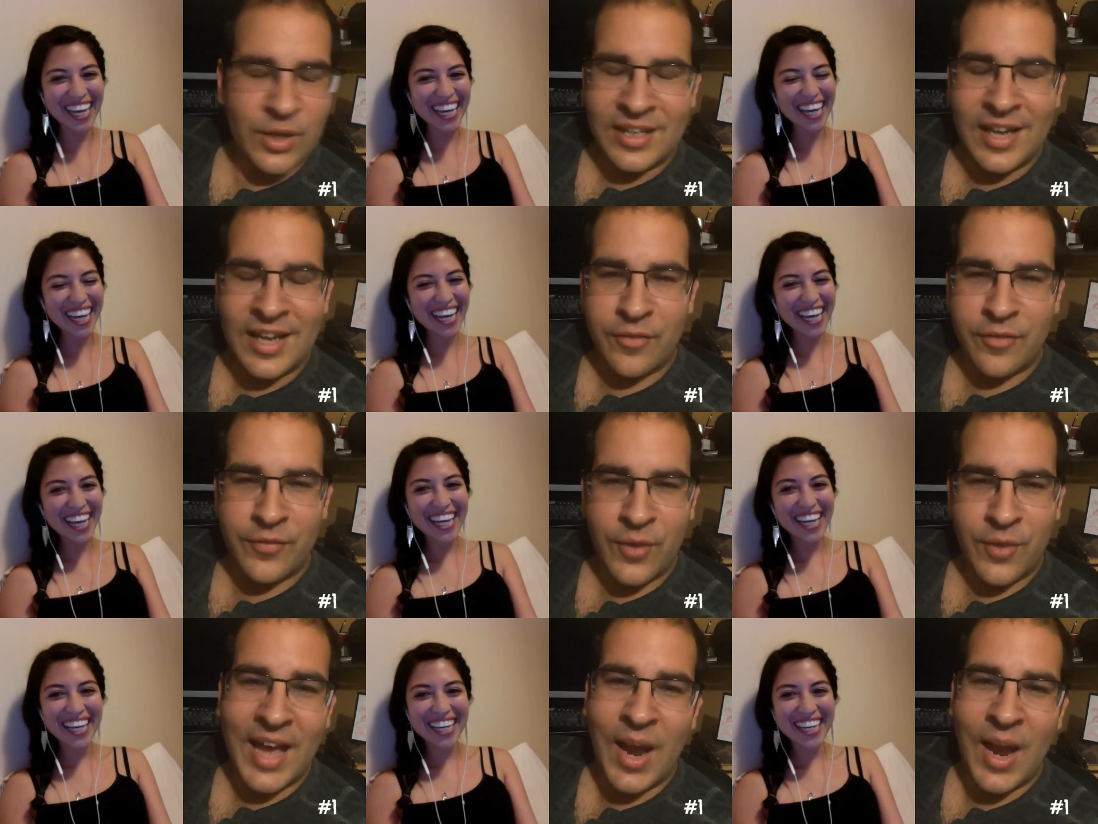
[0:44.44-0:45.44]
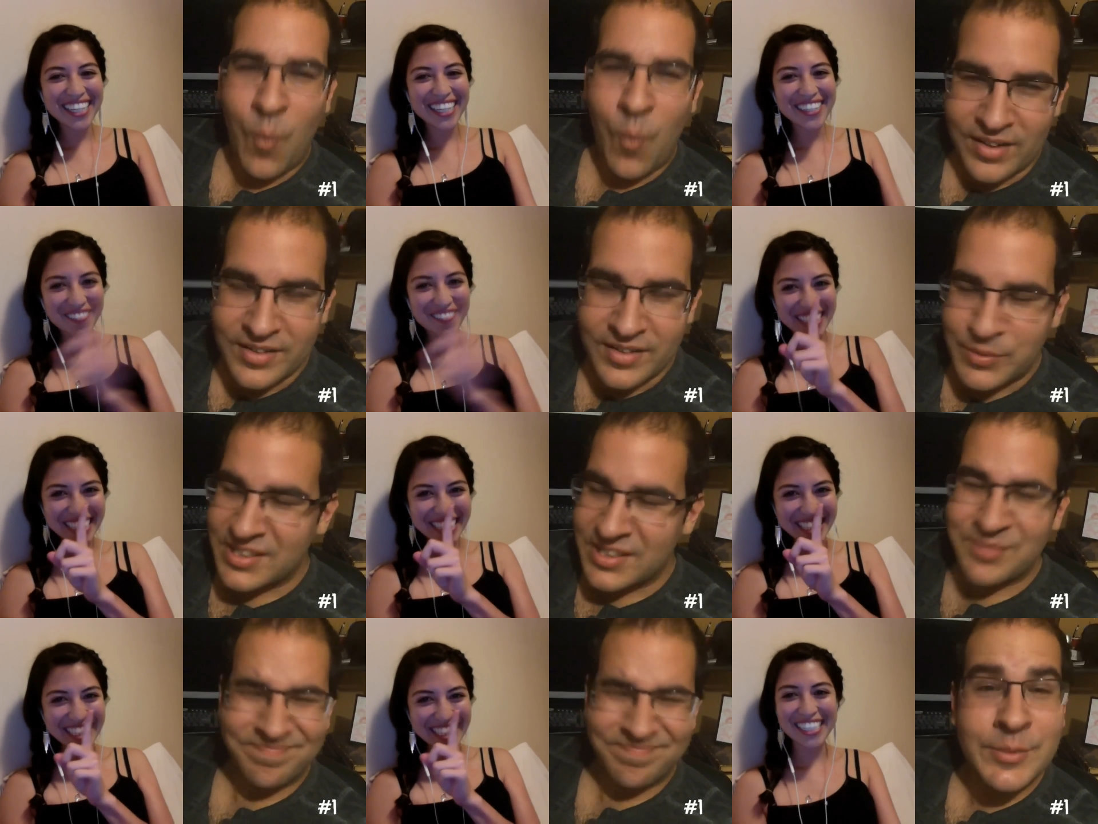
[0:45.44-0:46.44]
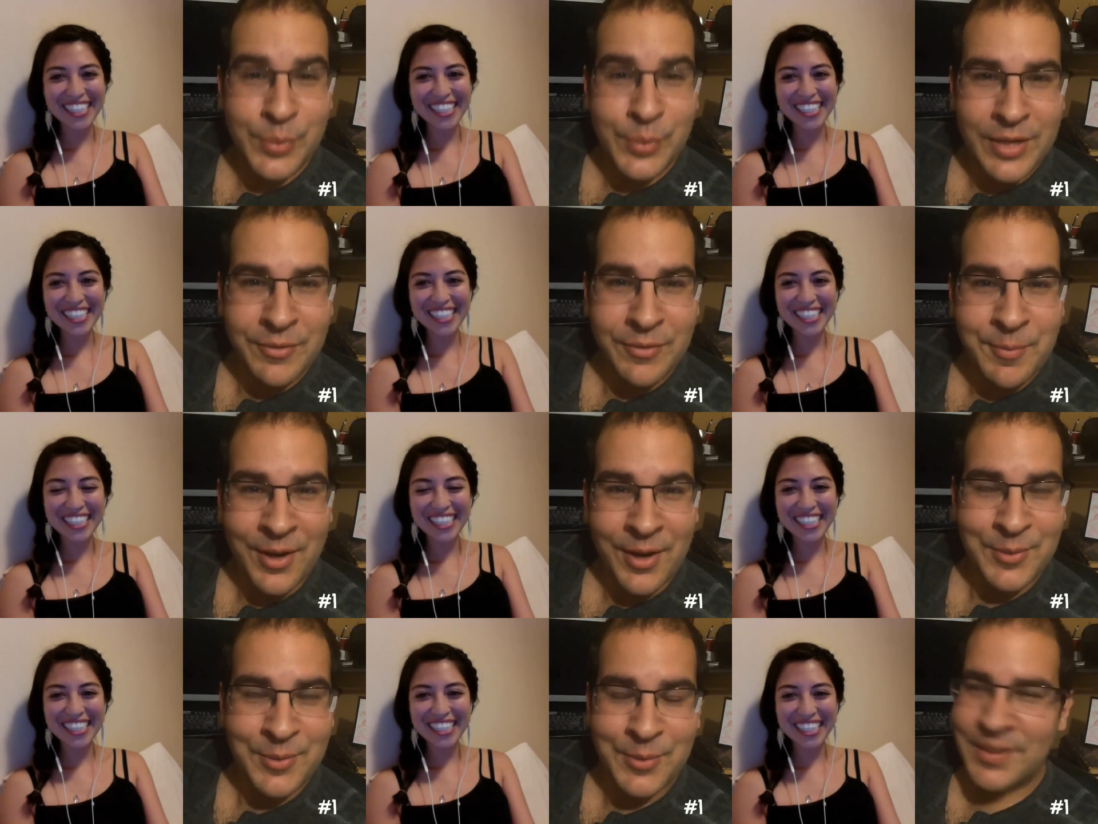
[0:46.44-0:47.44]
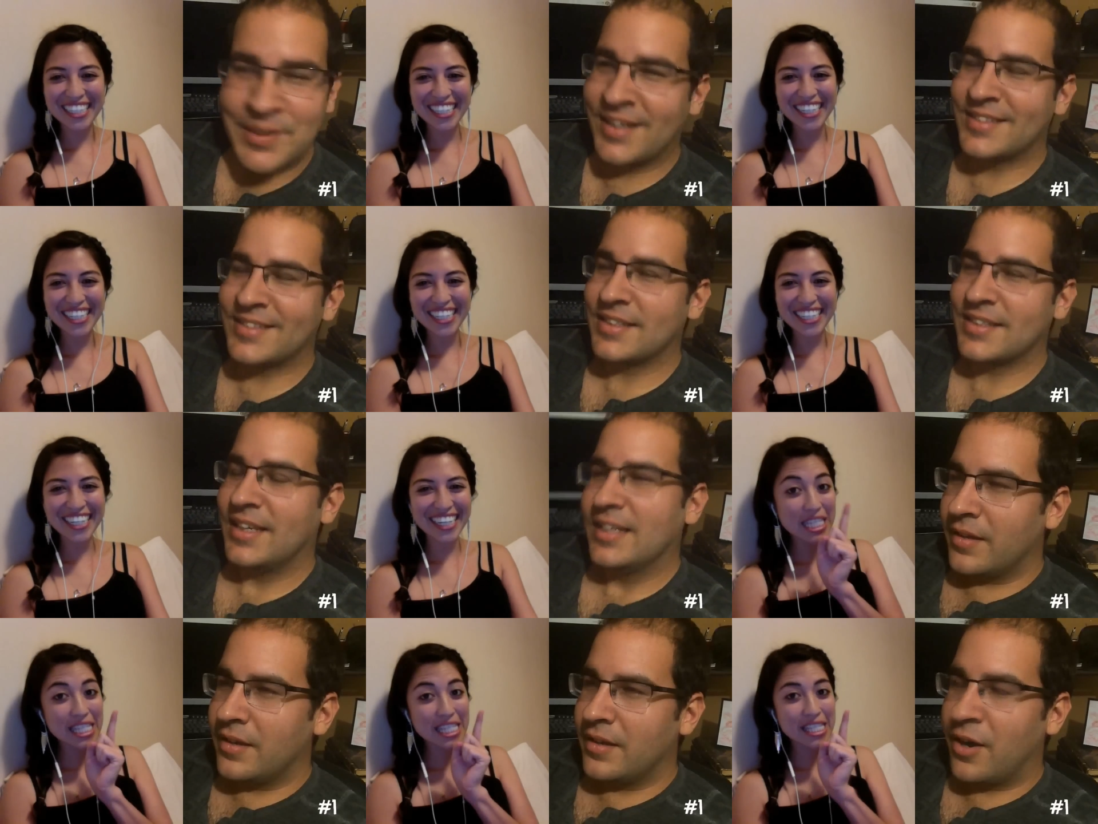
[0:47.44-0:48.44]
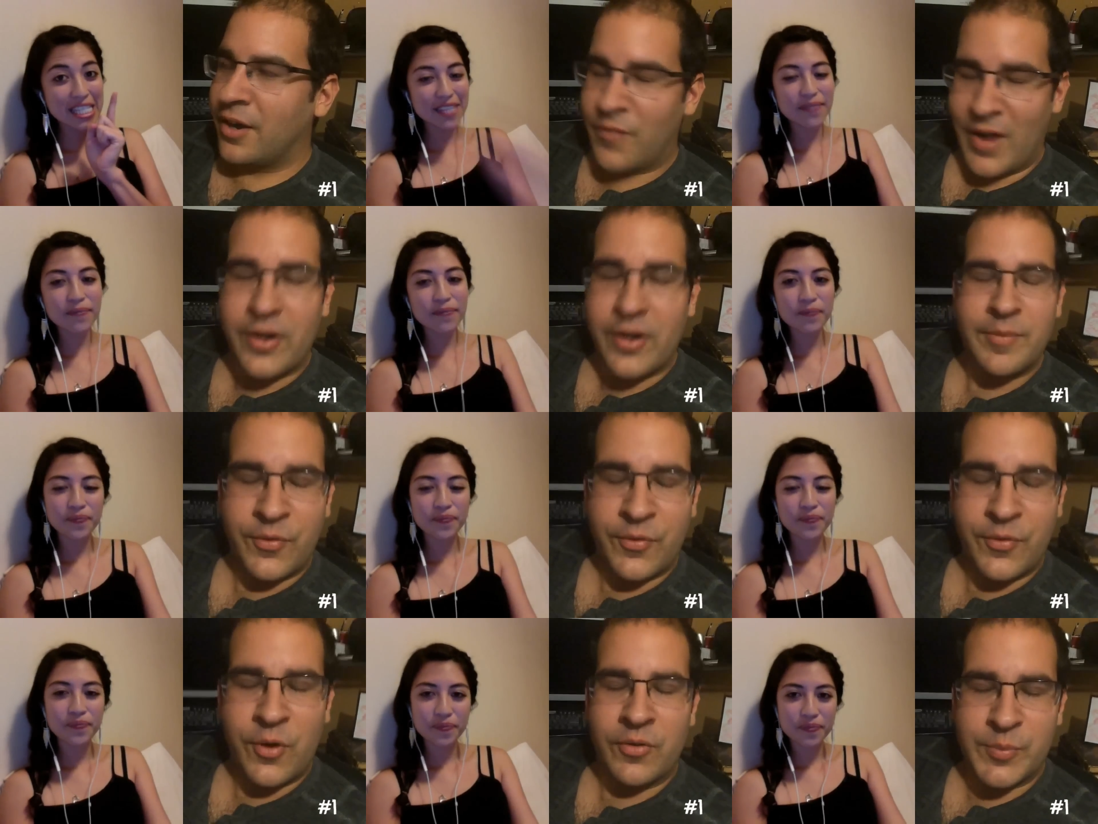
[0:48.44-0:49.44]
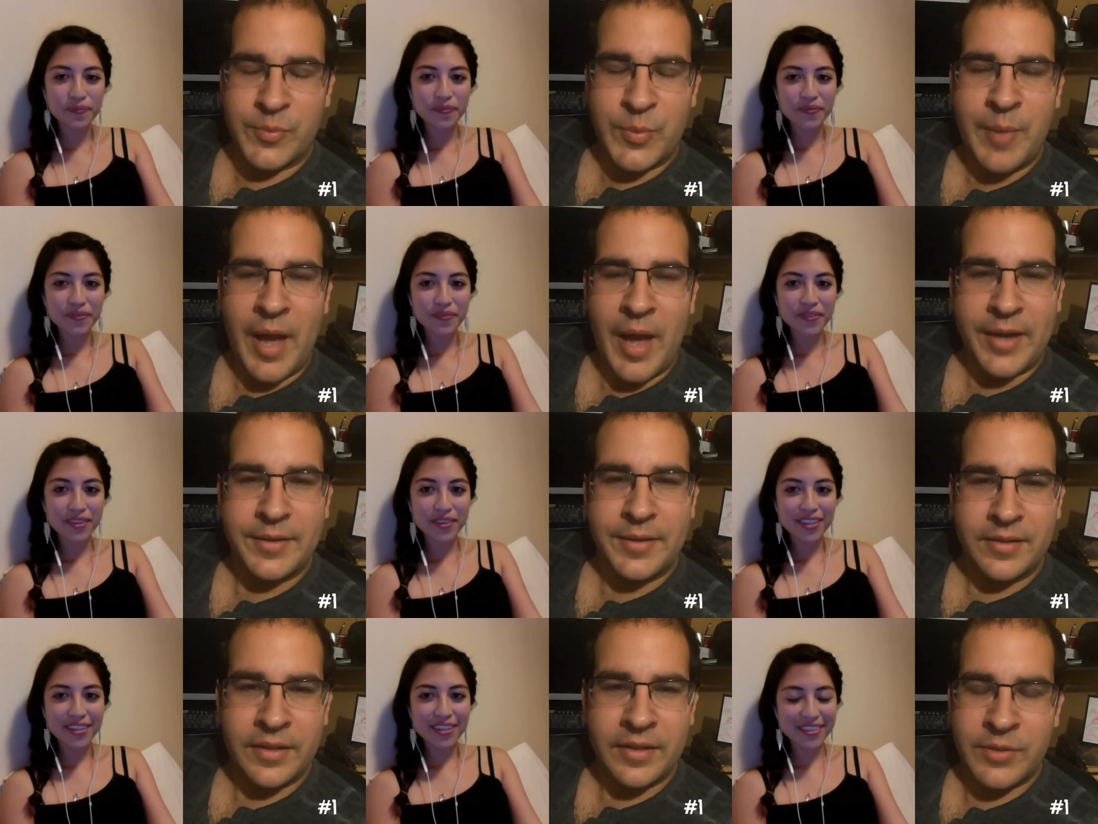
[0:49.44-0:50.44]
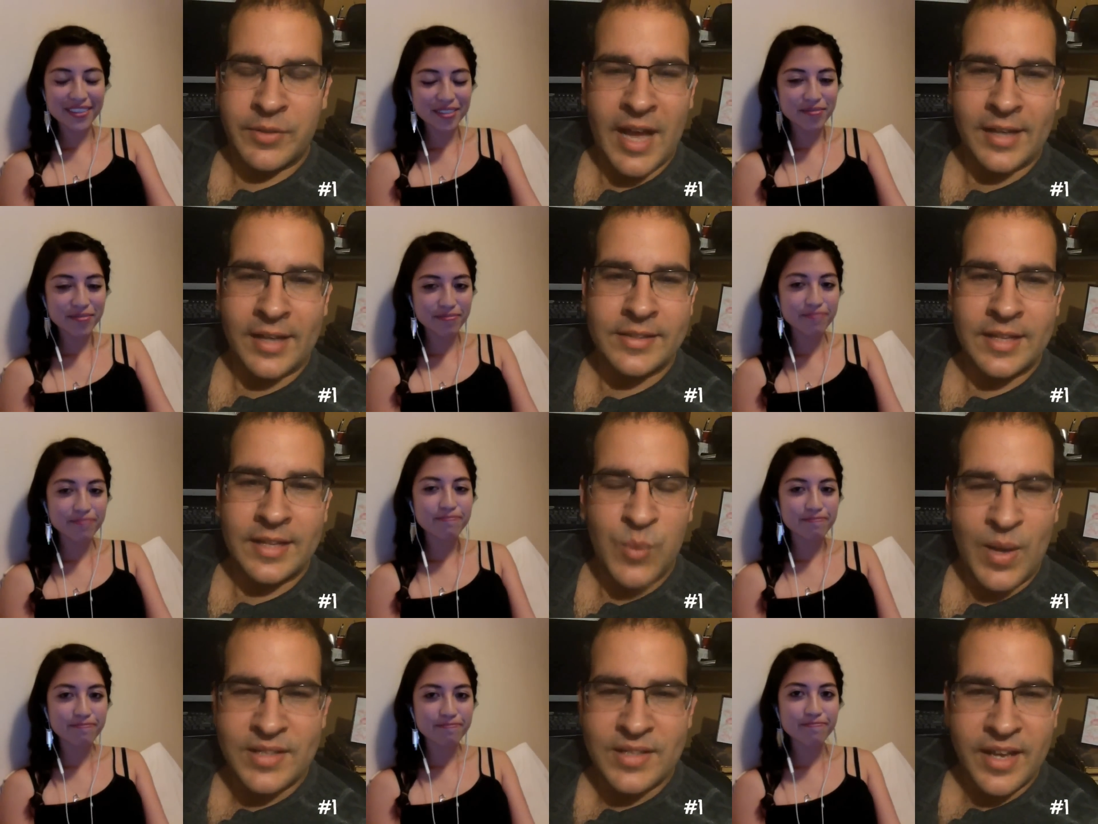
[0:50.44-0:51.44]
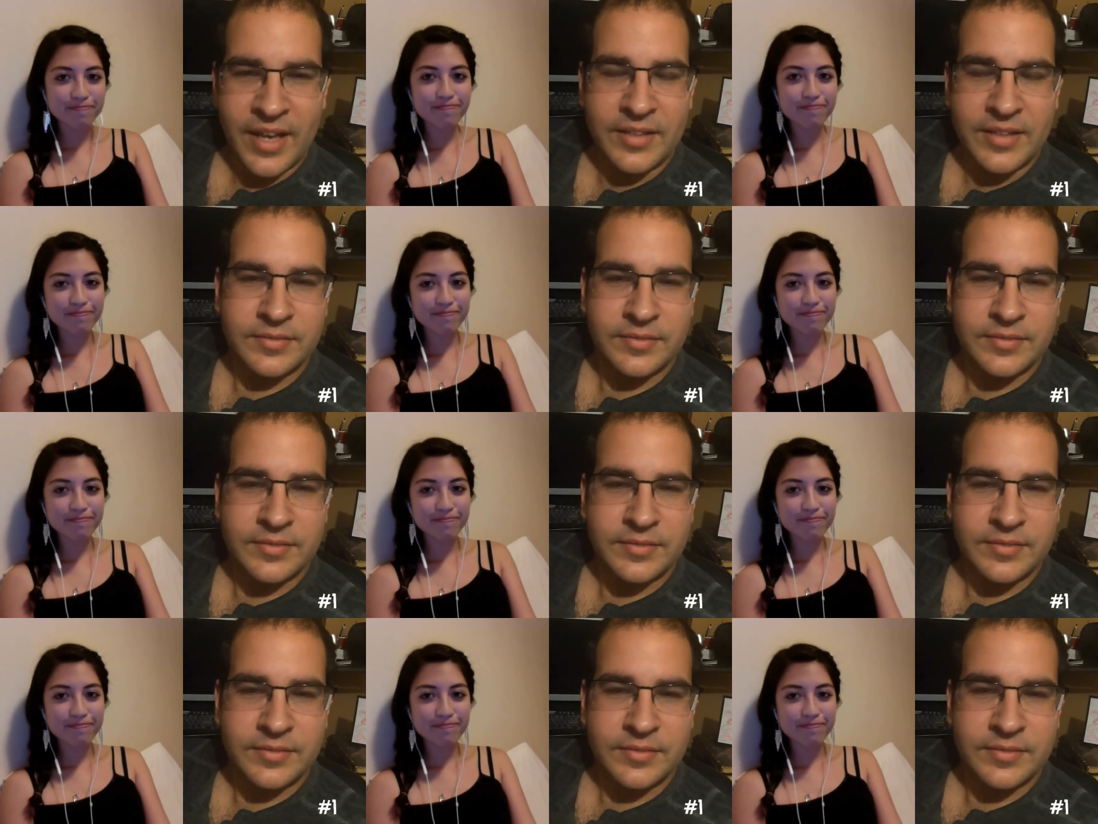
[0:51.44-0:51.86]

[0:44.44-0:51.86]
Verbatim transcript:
Speaker 1: only let her phone die once, which is pretty remarkable because her record before was pretty bad. It would die at least like twice a day.